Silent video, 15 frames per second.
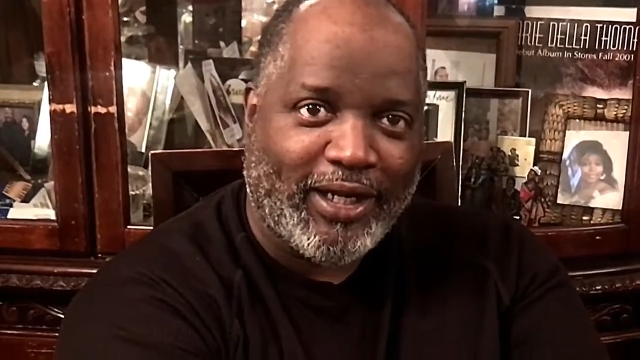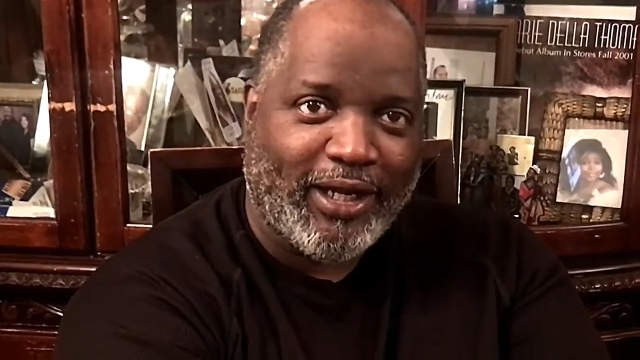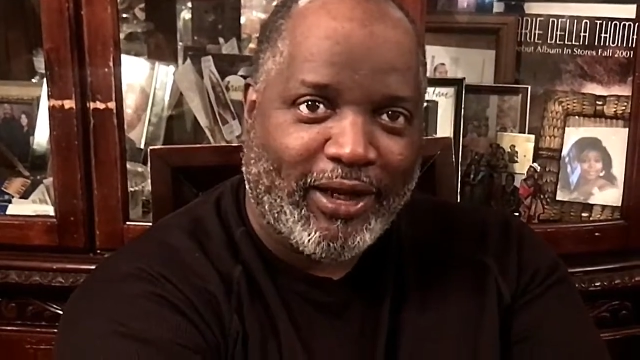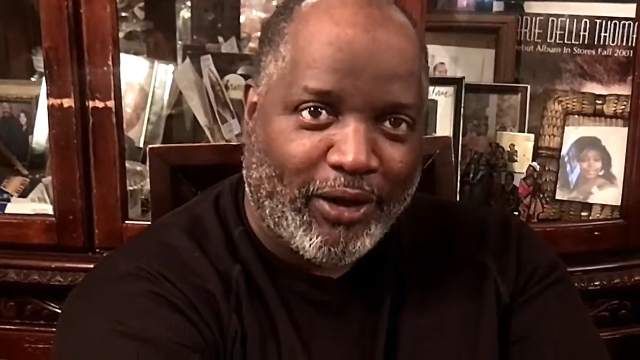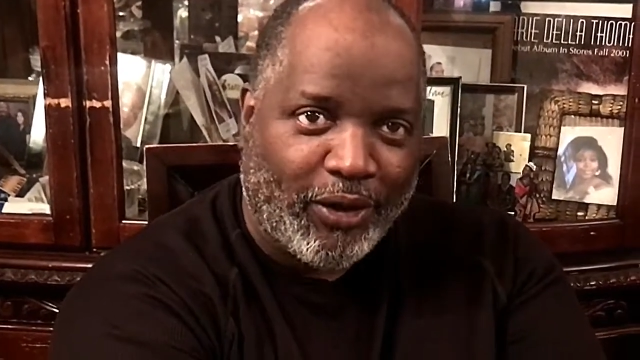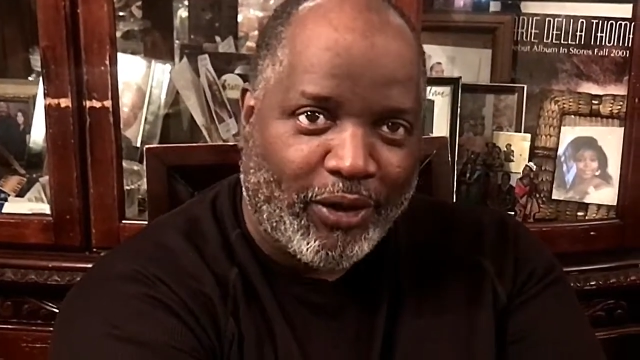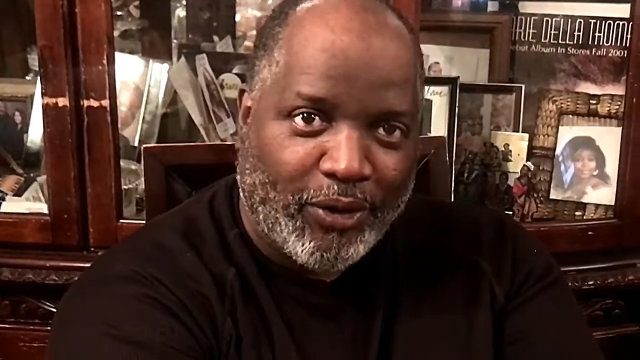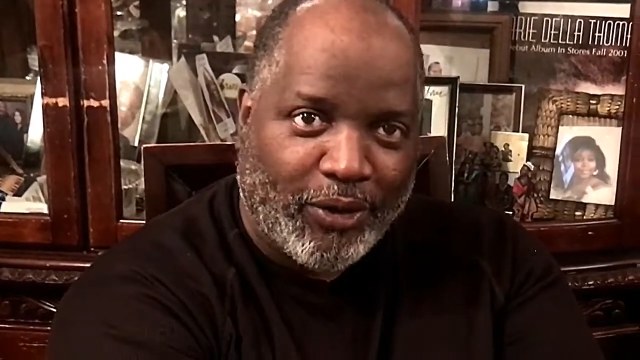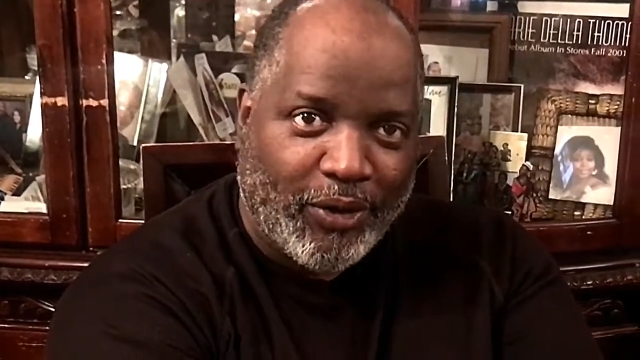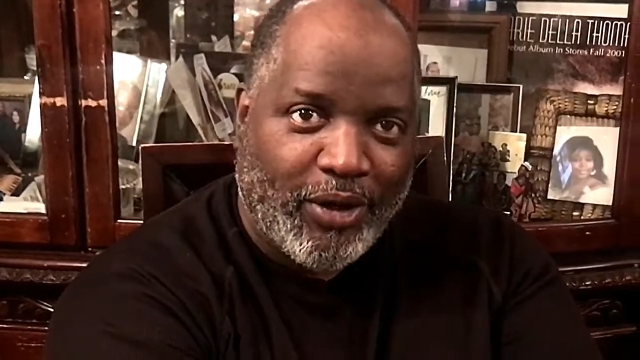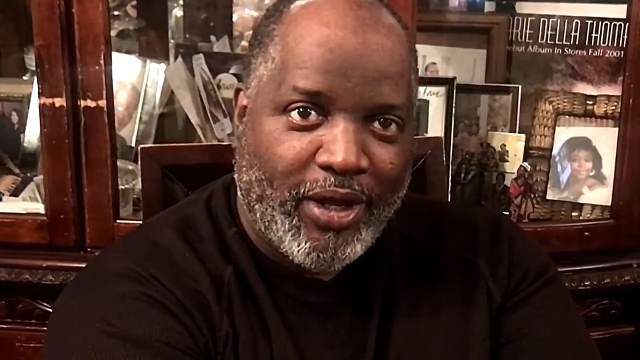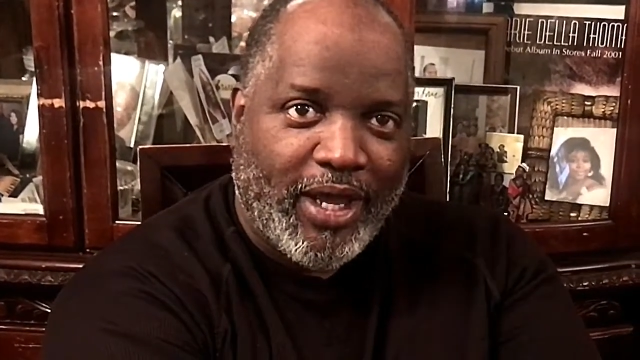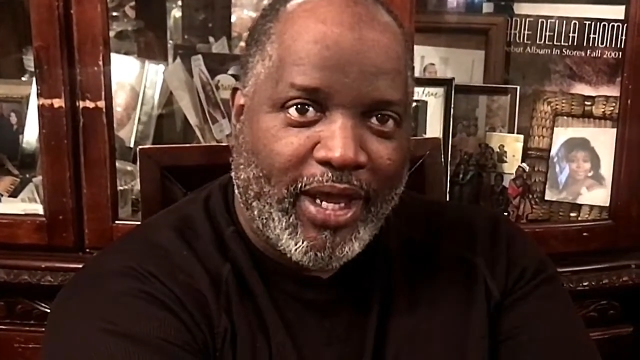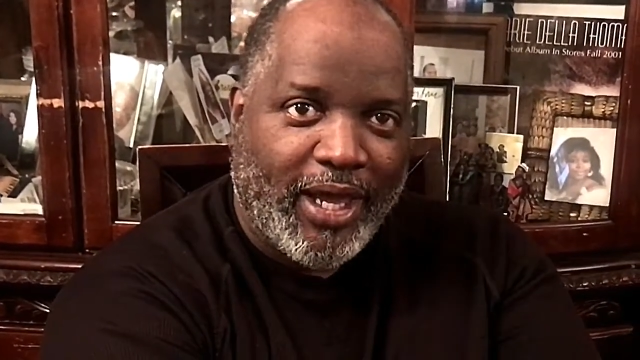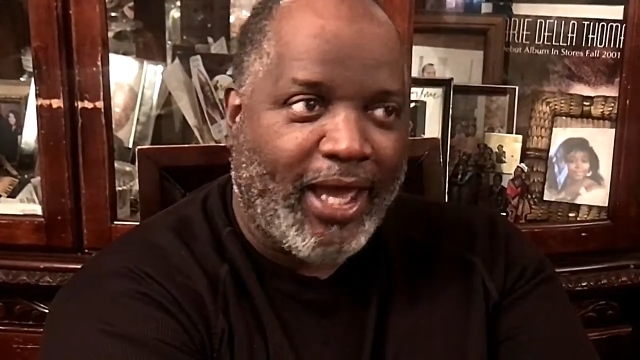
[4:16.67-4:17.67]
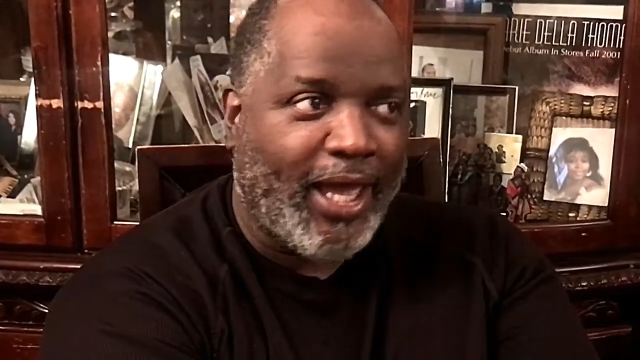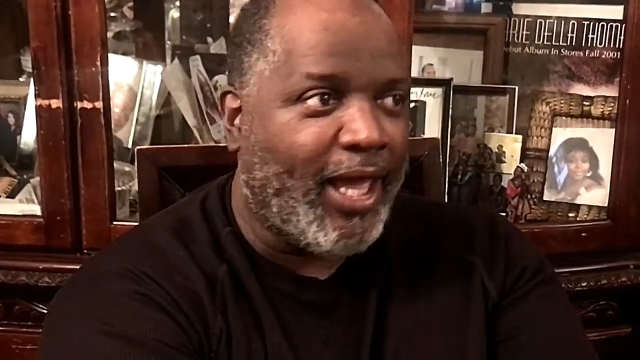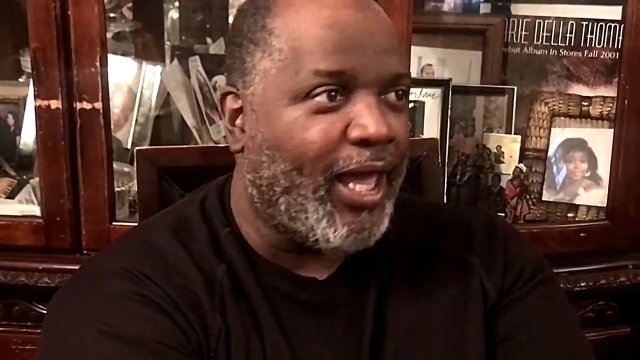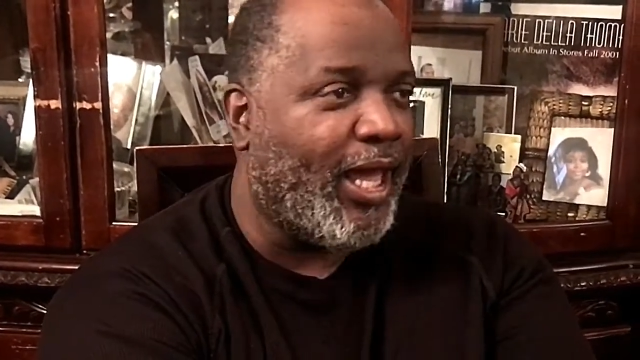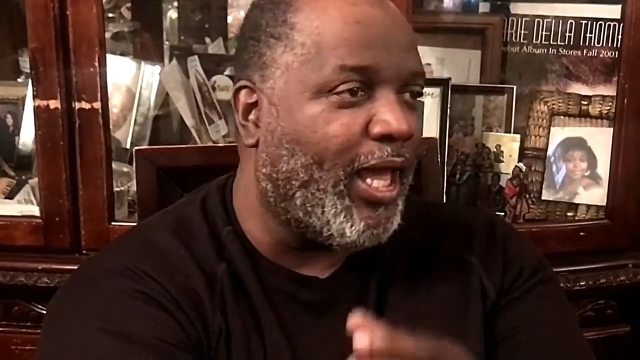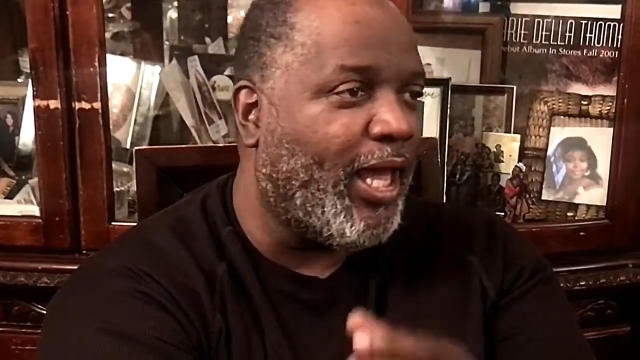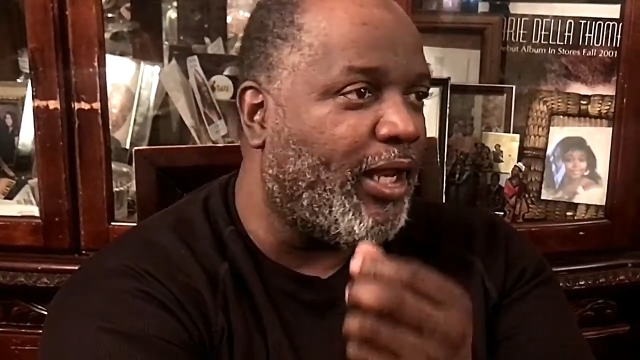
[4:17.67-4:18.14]
here.
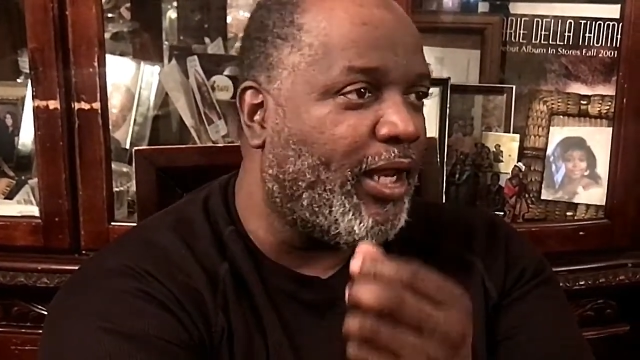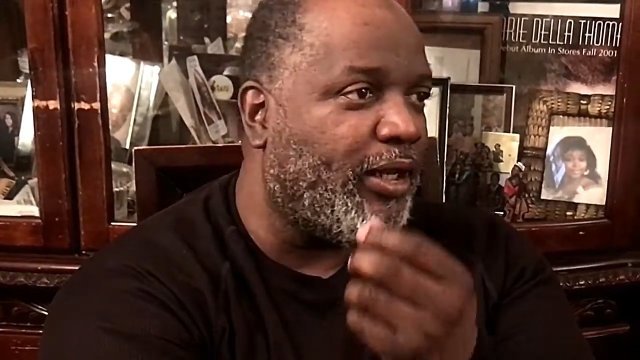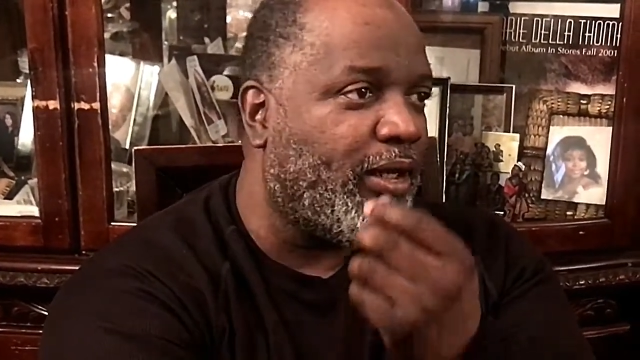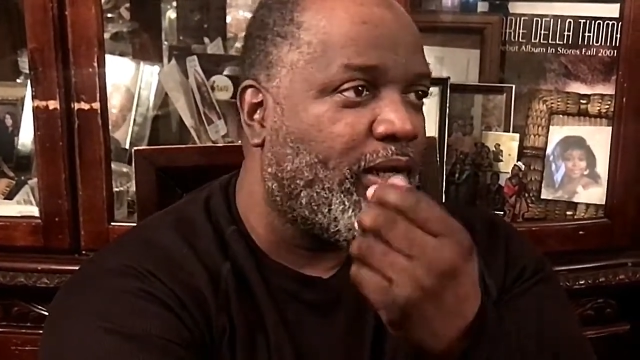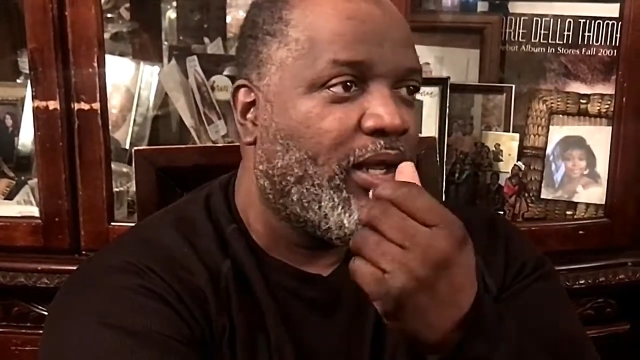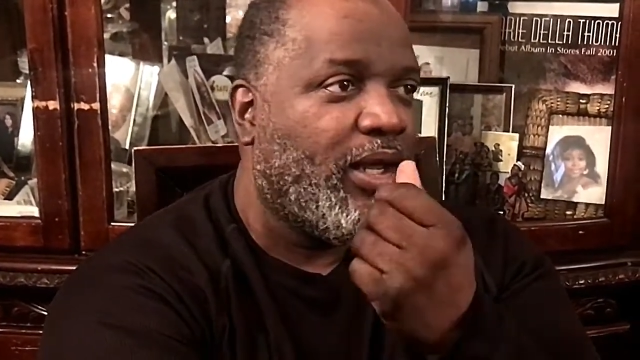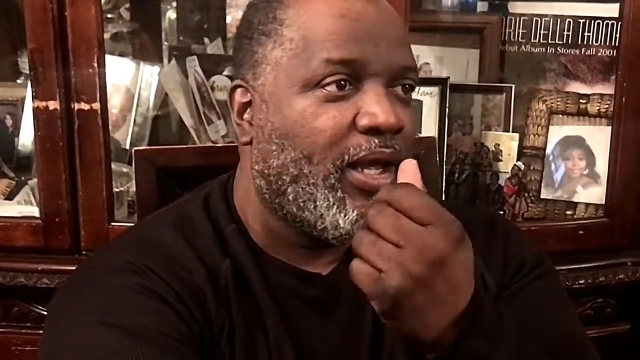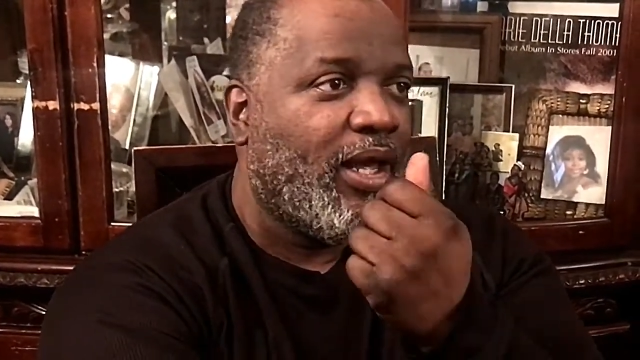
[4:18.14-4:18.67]
And